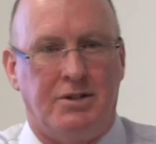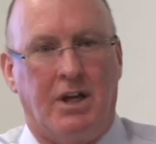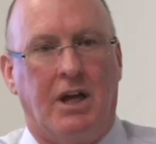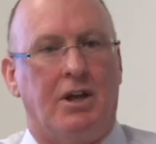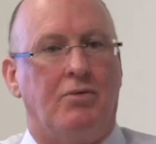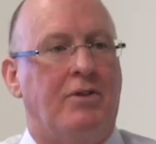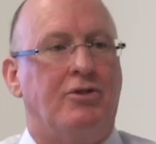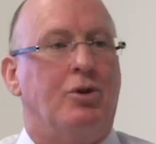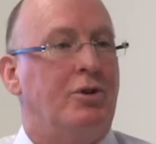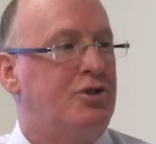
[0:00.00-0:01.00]
to get their
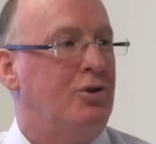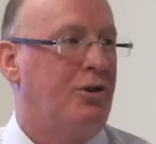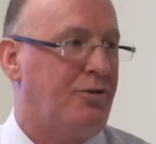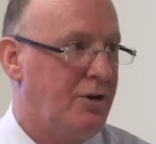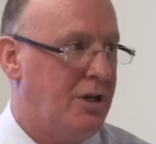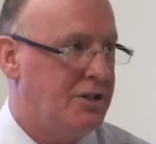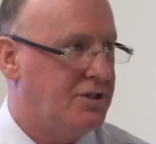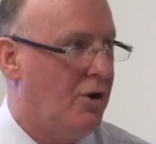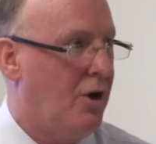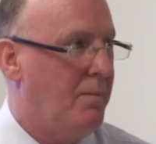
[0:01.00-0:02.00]
revenue in 2 to 3 years'
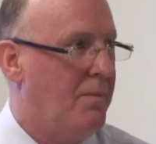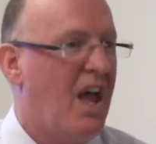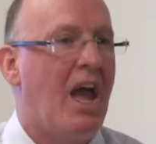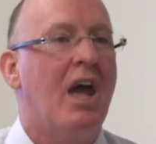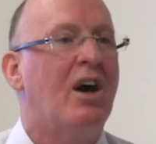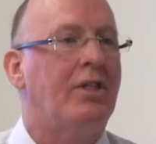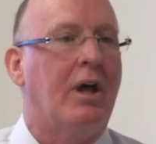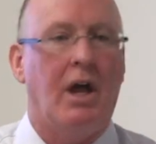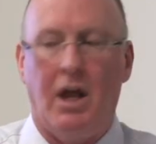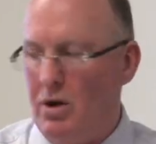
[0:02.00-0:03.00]
time. How
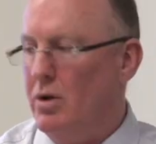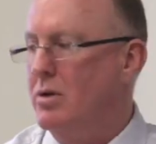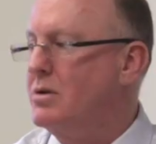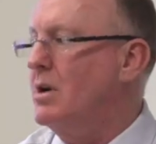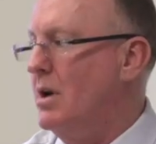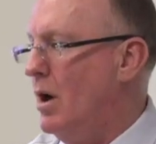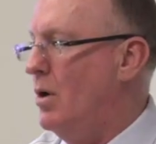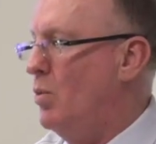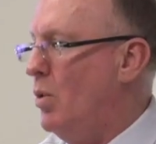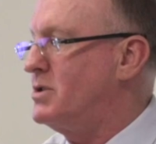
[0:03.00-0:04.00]
the hell do you
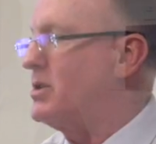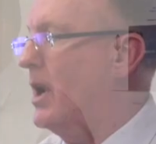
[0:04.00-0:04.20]
know what's